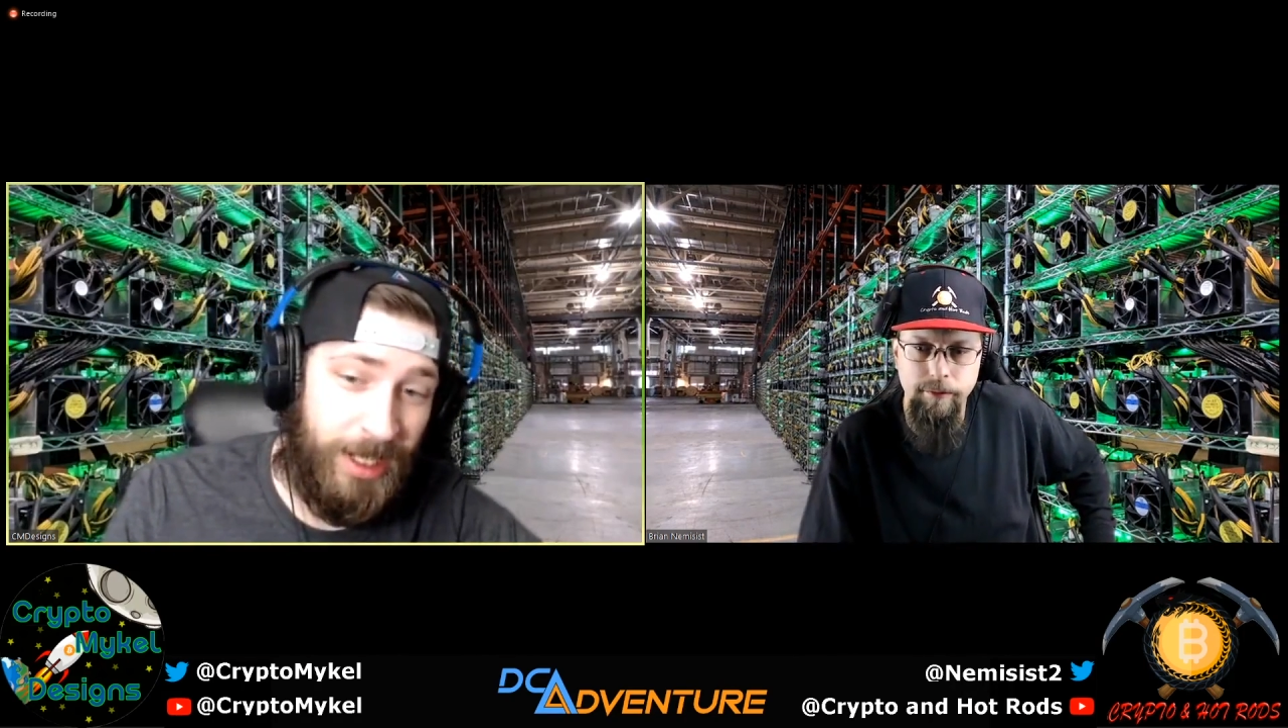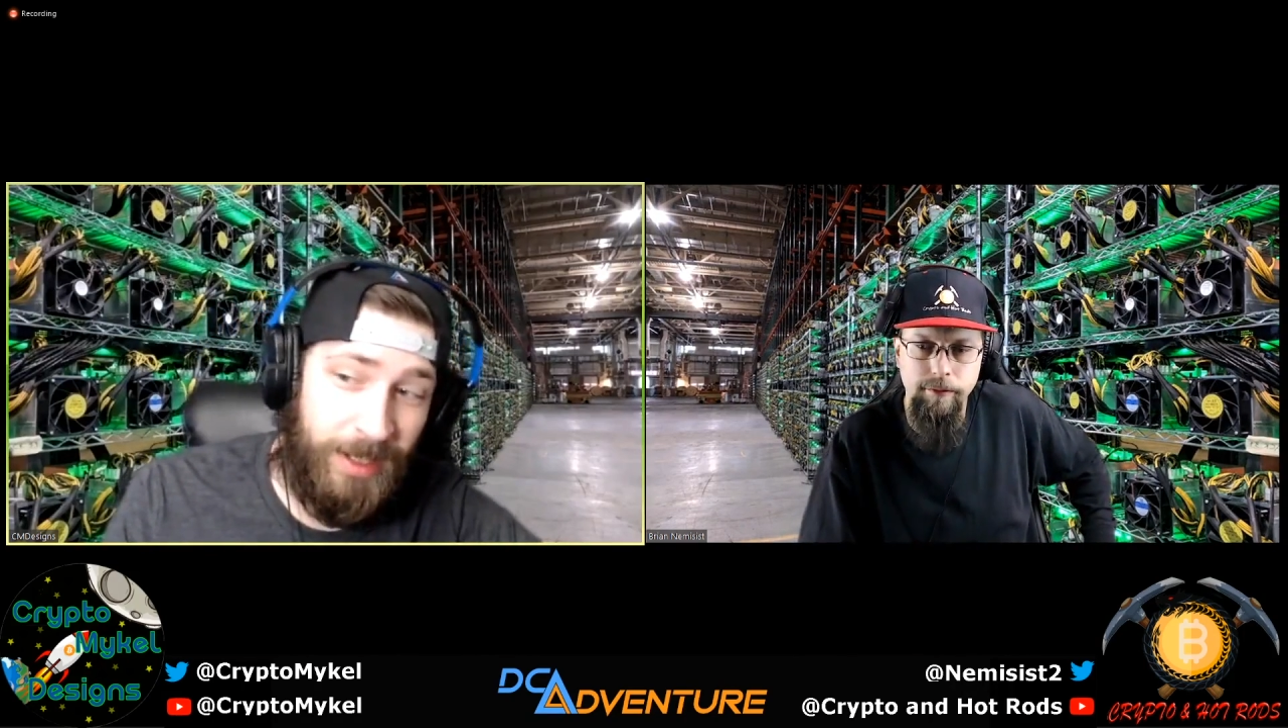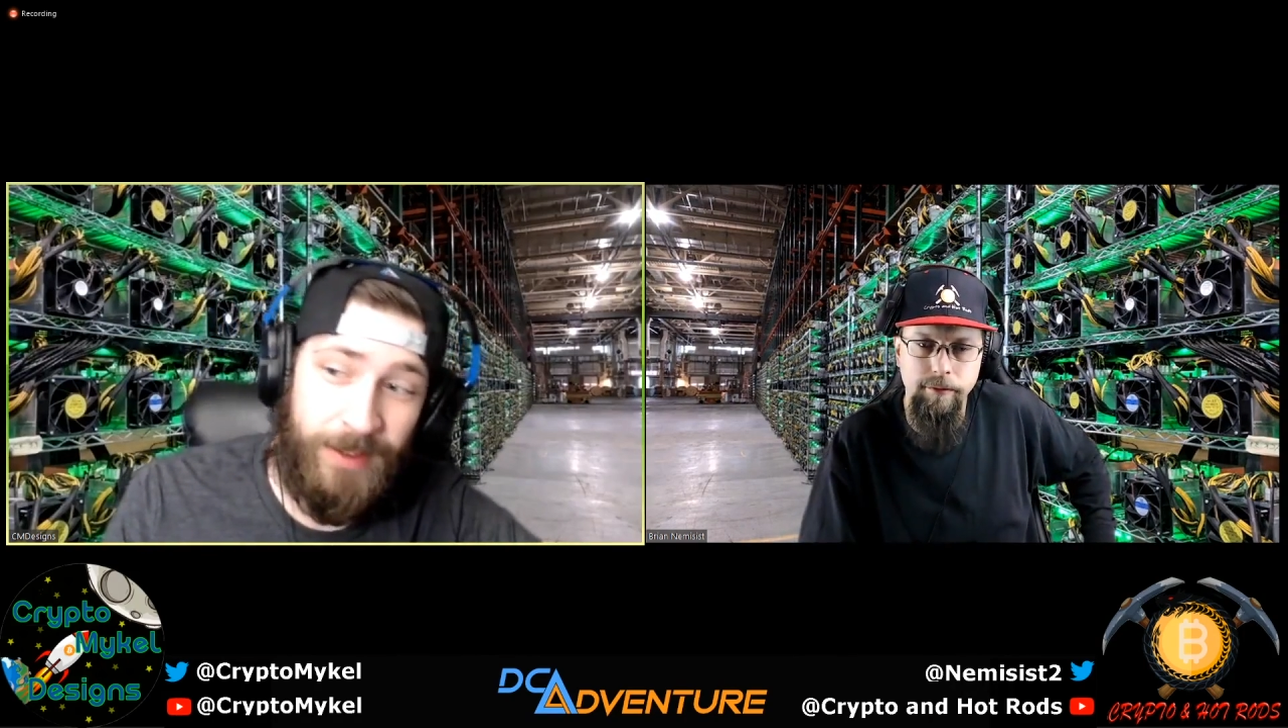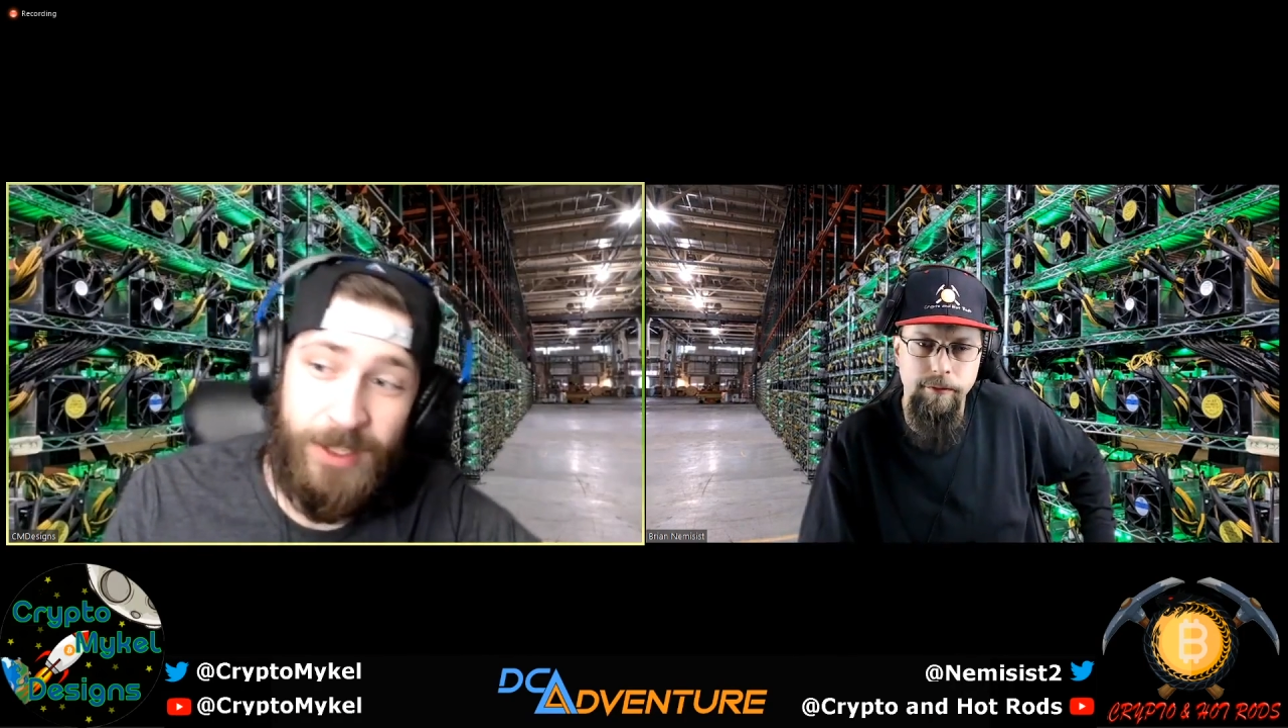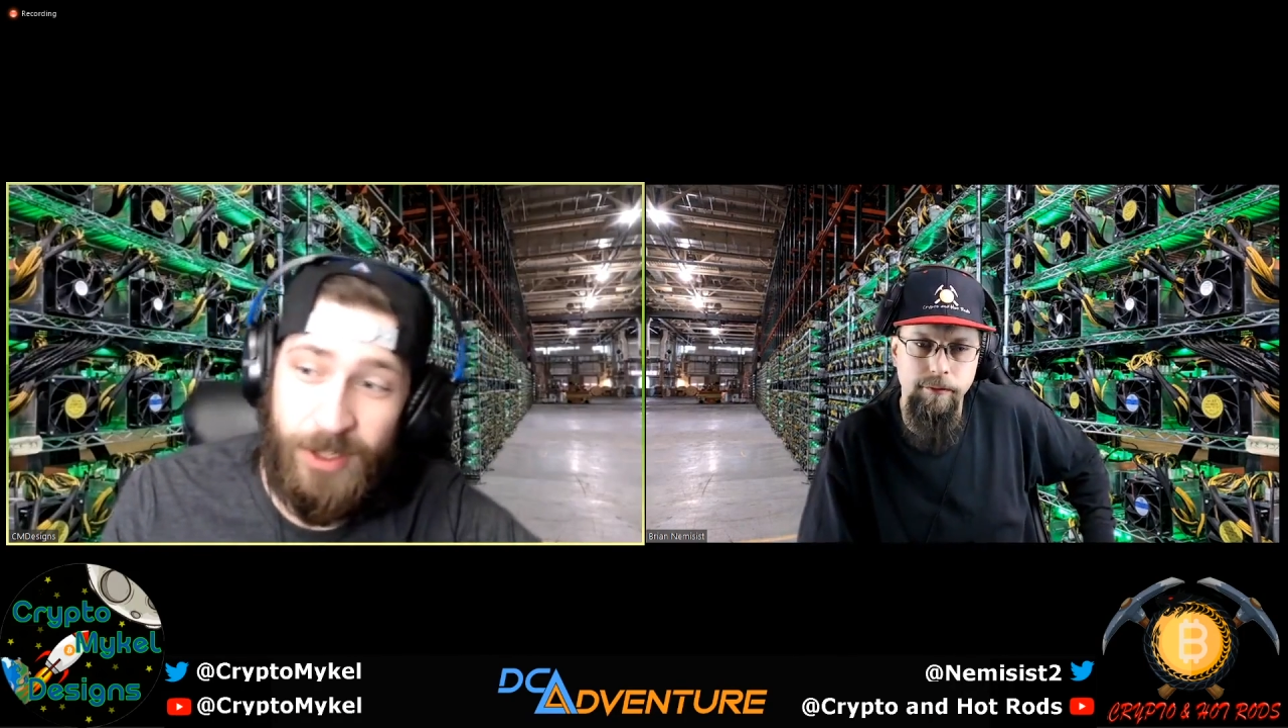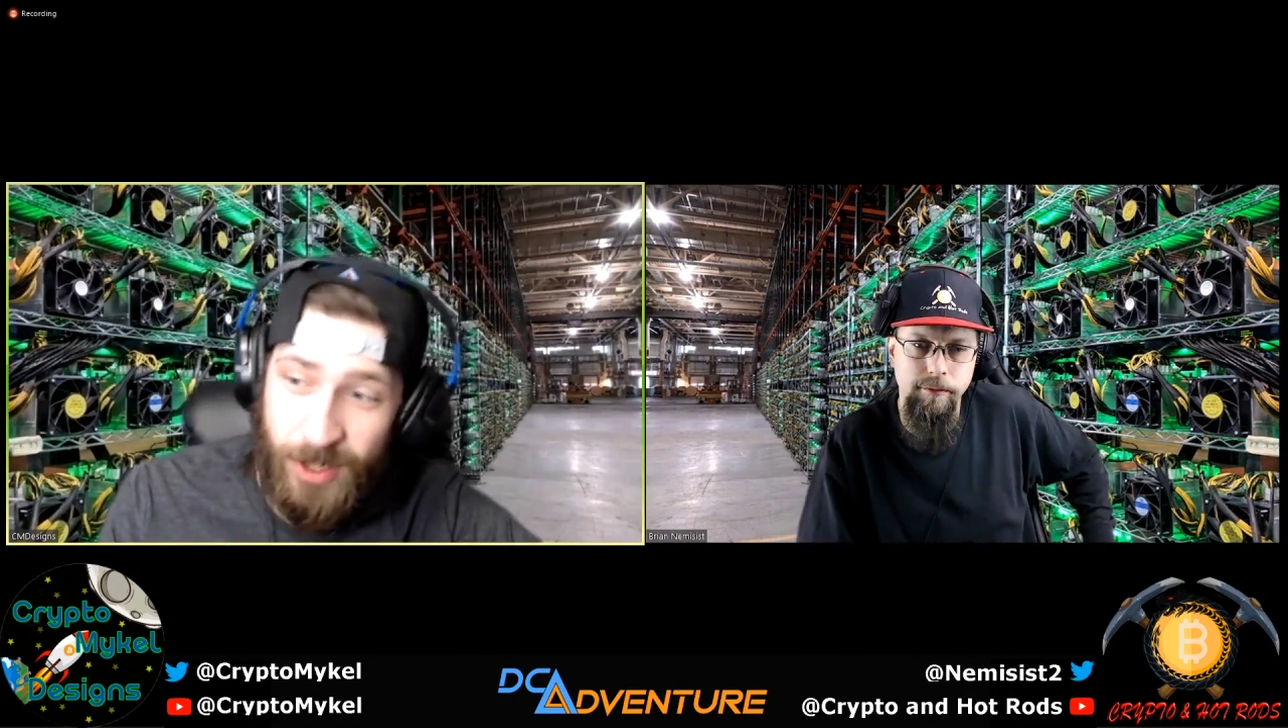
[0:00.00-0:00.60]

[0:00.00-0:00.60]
Even